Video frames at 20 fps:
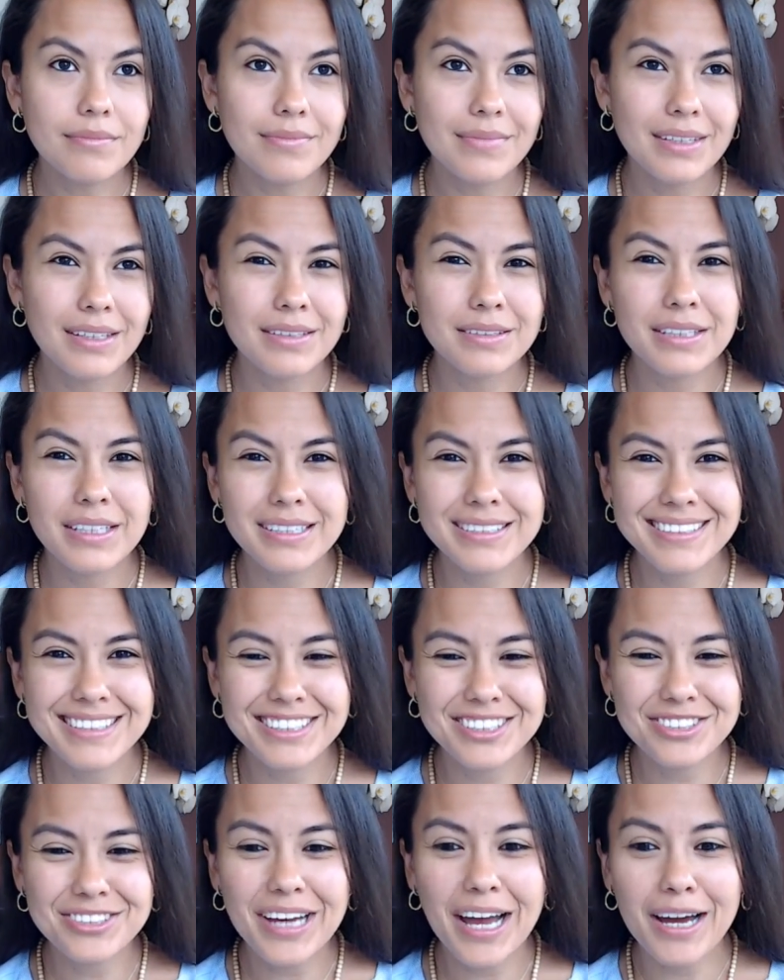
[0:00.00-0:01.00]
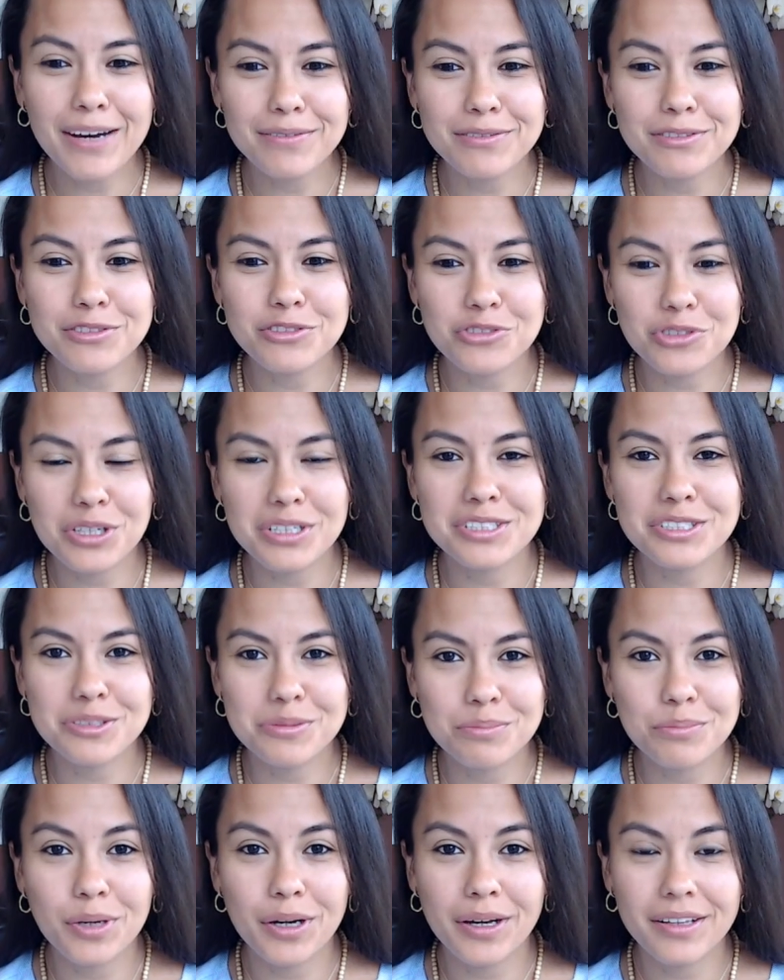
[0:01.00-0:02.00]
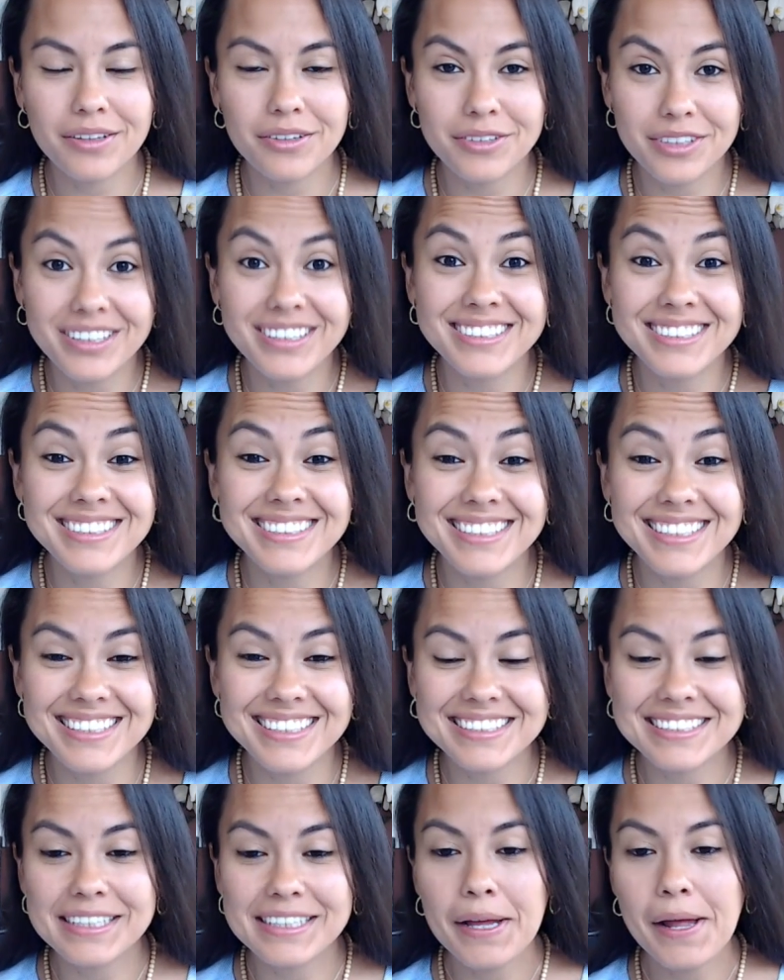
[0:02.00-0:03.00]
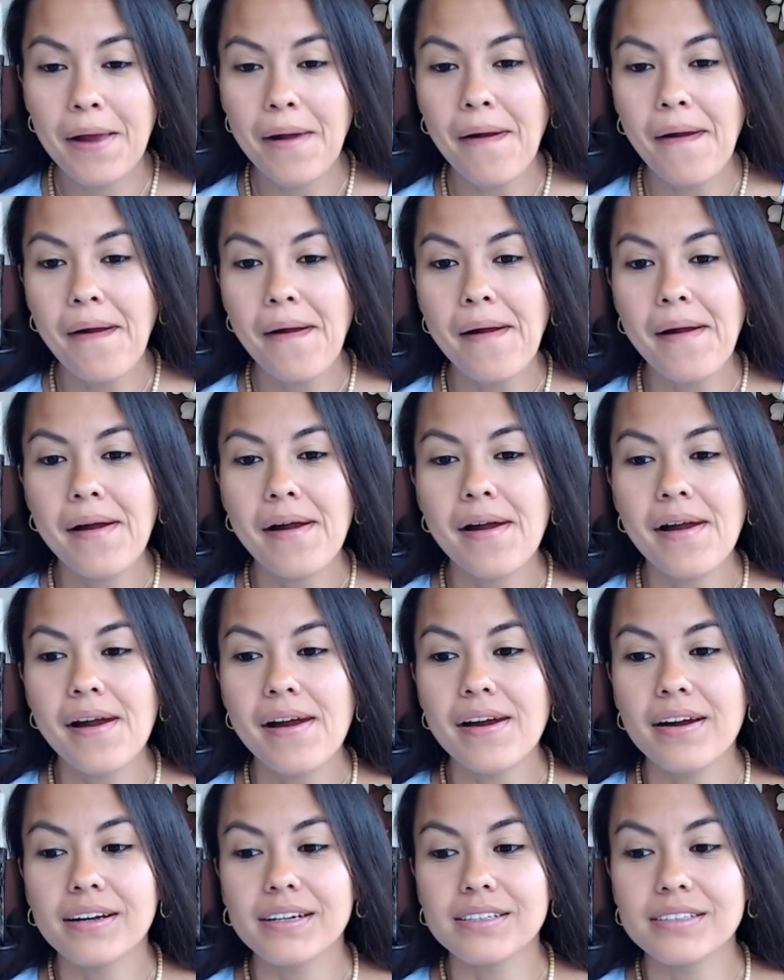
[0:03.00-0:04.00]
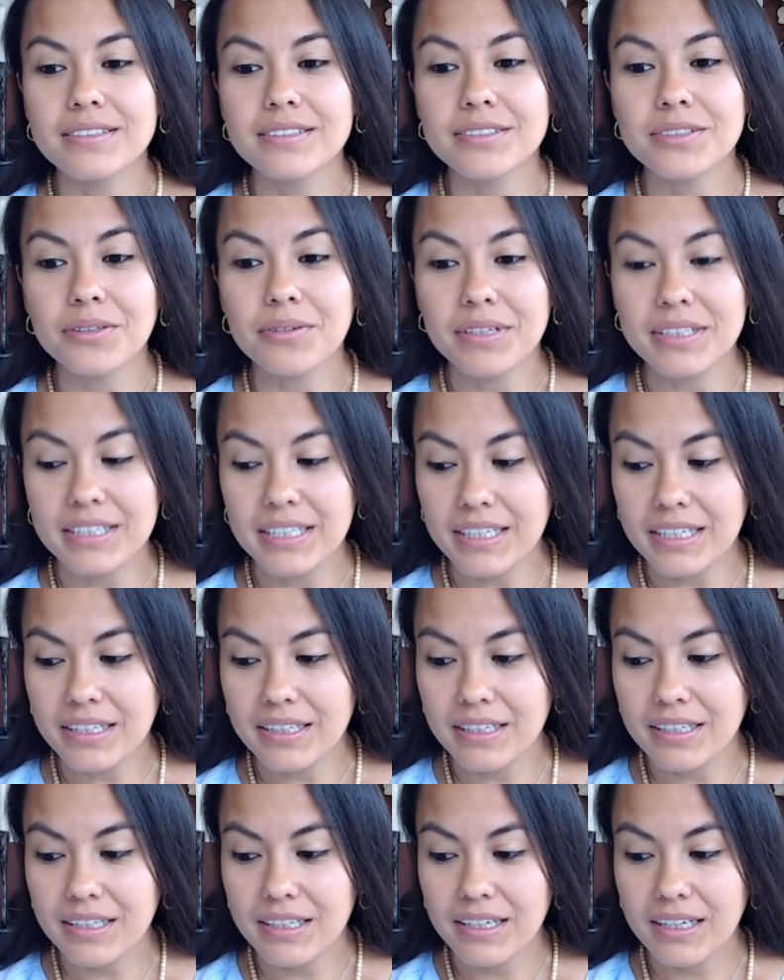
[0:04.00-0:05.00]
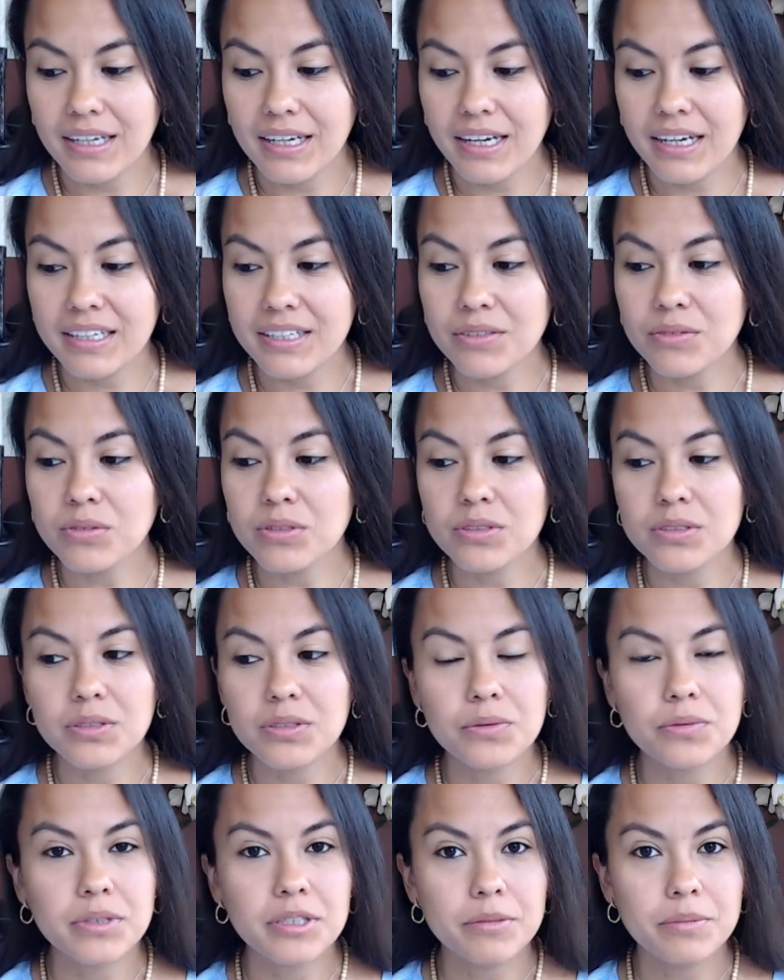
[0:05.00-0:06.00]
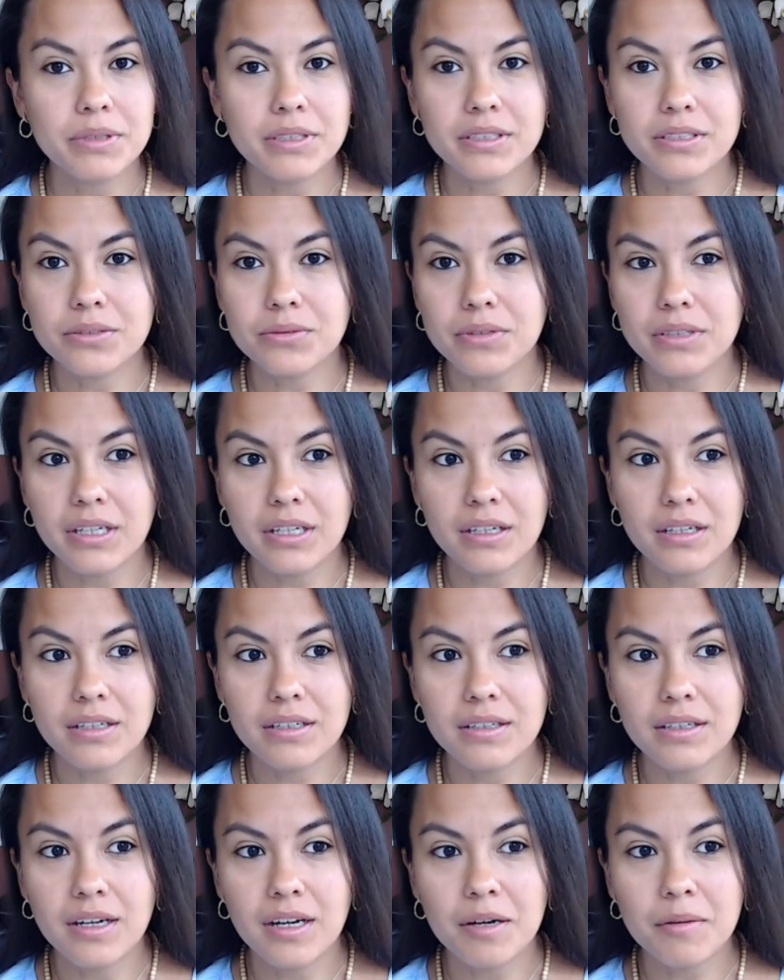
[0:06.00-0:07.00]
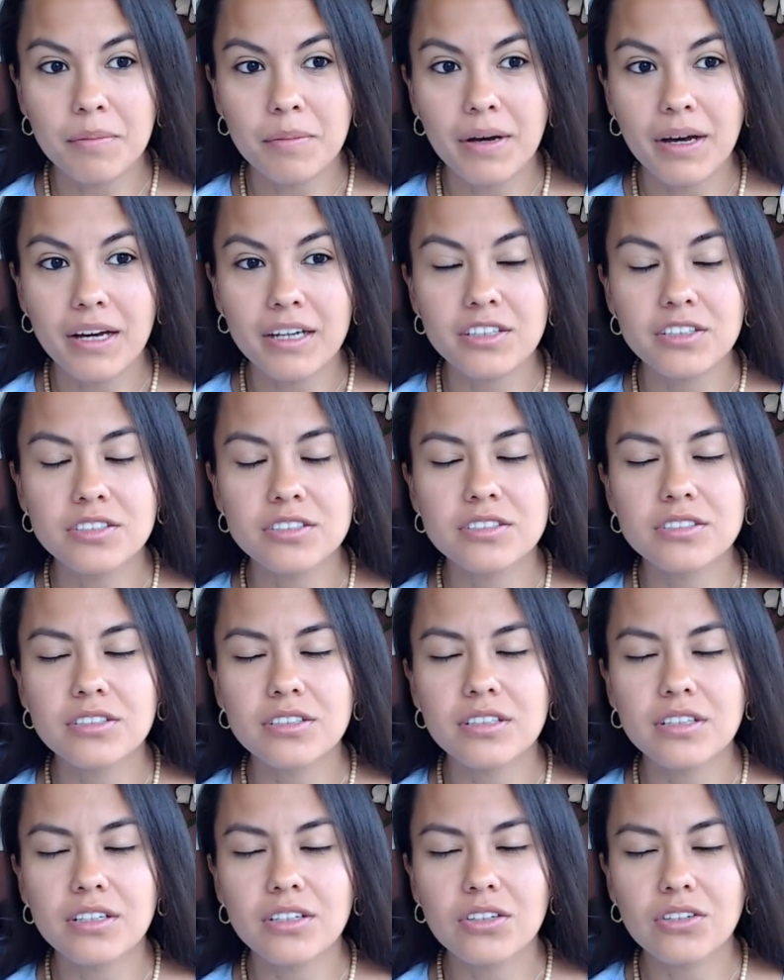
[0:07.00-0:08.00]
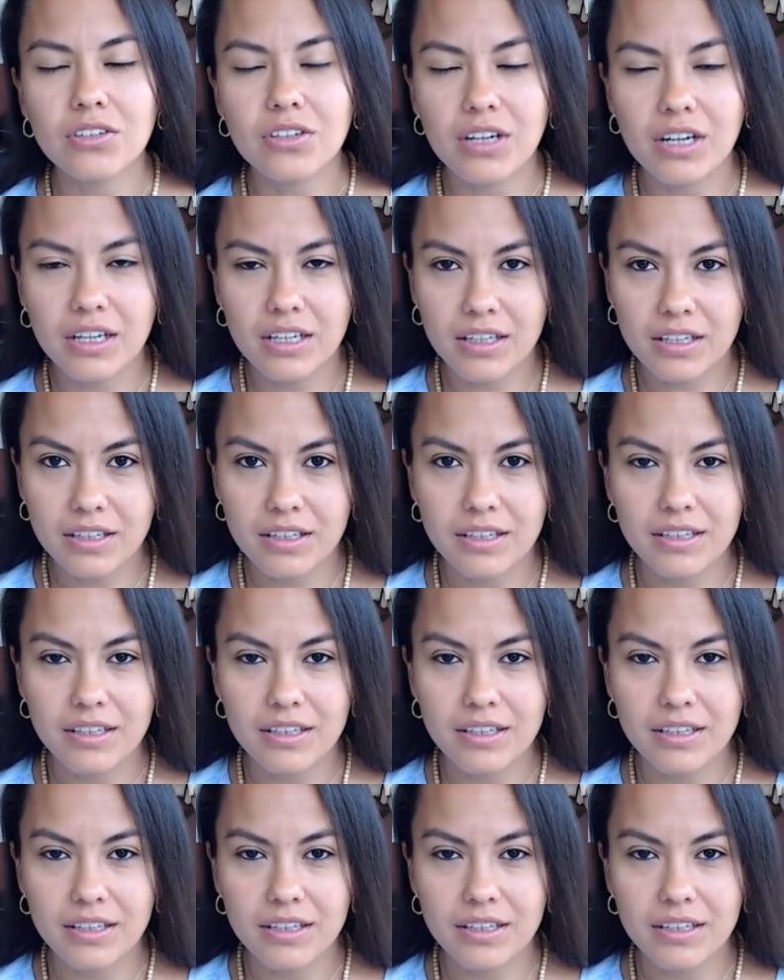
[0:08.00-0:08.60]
And they said you have to trust your mother instinct. So I did. And it was so weird because when I hung up, I just started crying.